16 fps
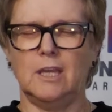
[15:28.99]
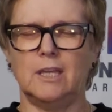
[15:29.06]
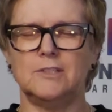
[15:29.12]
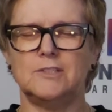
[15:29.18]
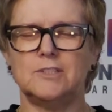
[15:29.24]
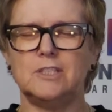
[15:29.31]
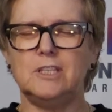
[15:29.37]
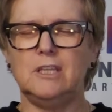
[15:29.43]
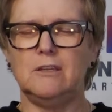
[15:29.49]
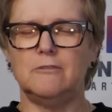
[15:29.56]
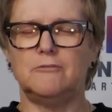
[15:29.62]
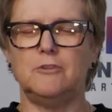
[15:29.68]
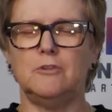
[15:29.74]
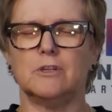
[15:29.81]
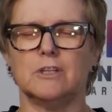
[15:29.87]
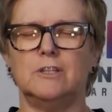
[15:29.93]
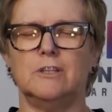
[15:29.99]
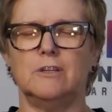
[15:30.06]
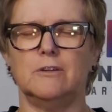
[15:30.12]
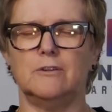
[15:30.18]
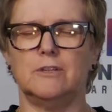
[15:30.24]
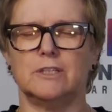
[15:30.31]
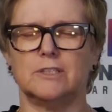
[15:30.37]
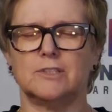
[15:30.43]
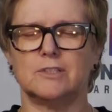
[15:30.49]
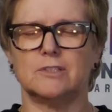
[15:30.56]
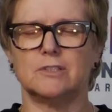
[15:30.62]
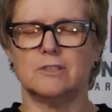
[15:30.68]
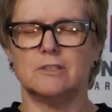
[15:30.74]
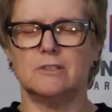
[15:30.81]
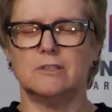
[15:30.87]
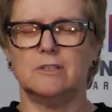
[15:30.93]
And see if you can
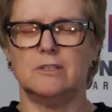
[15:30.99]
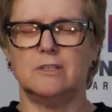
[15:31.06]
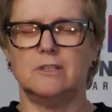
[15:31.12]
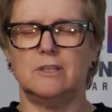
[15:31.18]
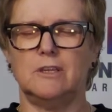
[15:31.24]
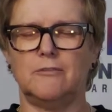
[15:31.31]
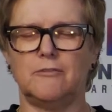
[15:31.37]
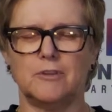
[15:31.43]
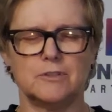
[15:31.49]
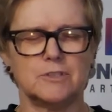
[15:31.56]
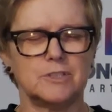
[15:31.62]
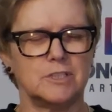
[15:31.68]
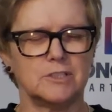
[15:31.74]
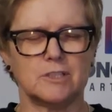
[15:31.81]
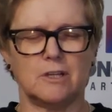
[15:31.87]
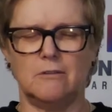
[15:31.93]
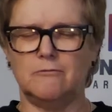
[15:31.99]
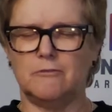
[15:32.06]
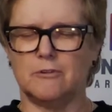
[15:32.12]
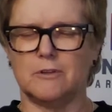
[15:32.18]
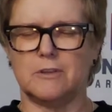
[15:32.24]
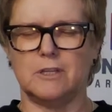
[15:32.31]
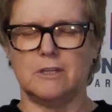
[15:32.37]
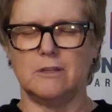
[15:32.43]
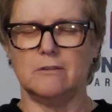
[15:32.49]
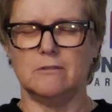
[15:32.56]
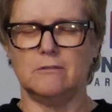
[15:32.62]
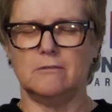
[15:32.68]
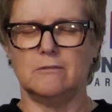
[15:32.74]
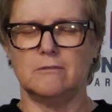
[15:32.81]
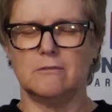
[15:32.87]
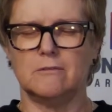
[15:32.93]
notice if there's discomfort there,
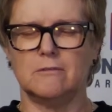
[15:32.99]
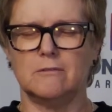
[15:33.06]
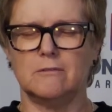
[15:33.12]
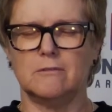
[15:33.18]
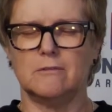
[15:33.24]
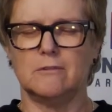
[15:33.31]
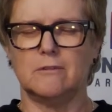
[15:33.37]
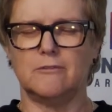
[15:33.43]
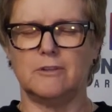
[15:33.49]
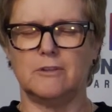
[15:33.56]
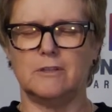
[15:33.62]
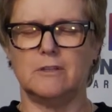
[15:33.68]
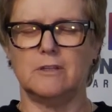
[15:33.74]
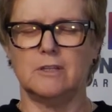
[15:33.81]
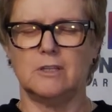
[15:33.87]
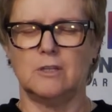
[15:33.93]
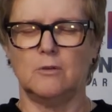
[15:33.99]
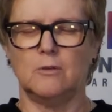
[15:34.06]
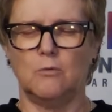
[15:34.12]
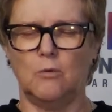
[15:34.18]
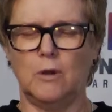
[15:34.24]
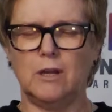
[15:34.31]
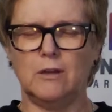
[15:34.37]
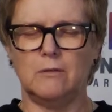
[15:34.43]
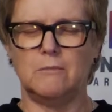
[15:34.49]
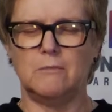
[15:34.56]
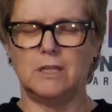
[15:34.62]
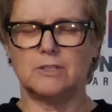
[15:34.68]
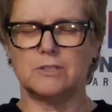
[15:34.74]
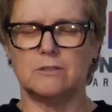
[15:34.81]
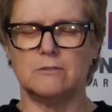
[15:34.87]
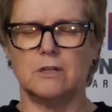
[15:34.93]
where it
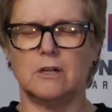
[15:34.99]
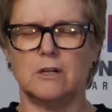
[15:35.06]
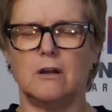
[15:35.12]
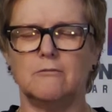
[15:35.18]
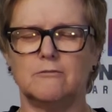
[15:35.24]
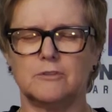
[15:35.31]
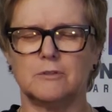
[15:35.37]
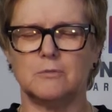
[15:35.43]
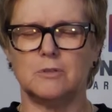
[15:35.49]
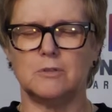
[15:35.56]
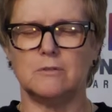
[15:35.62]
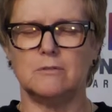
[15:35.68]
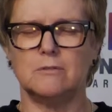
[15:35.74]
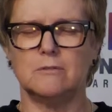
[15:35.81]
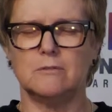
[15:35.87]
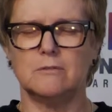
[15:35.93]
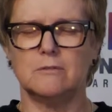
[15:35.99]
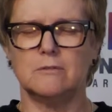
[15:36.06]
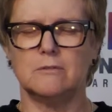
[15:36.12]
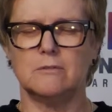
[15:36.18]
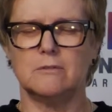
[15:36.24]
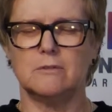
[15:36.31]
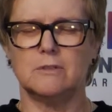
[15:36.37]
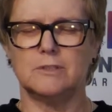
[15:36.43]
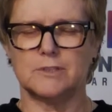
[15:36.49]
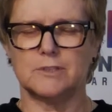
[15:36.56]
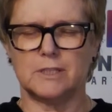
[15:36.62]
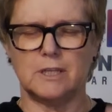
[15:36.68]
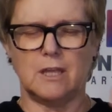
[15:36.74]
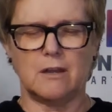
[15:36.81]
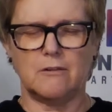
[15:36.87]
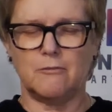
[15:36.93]
makes you uncomfortable. Is it a
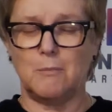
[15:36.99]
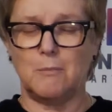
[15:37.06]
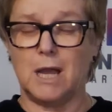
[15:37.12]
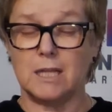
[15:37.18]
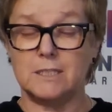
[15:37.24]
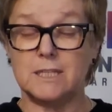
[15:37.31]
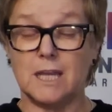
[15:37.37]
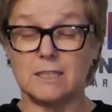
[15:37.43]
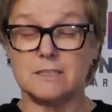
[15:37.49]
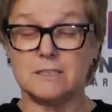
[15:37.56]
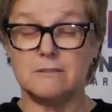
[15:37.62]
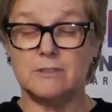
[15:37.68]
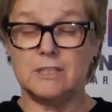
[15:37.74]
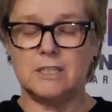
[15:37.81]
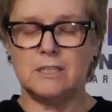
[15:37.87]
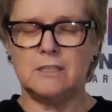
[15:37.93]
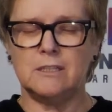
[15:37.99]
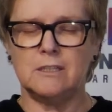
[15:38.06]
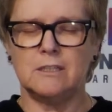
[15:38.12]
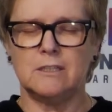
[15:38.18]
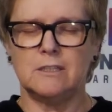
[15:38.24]
lot of mind activity?